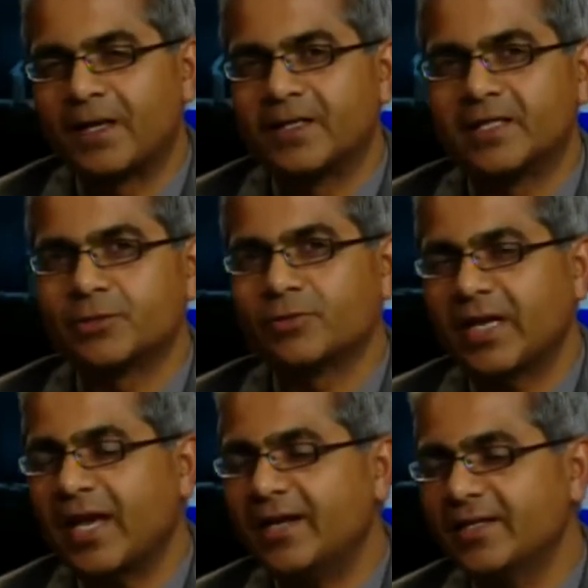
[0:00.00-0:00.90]
there is no
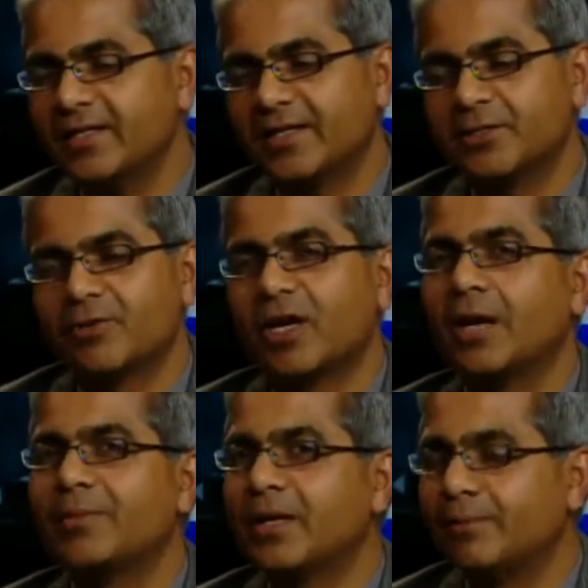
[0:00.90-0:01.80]
guarantee that you will
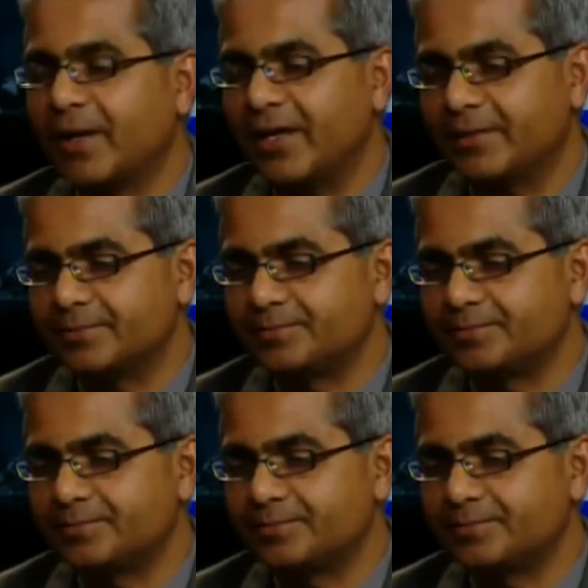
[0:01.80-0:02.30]
not be in pain.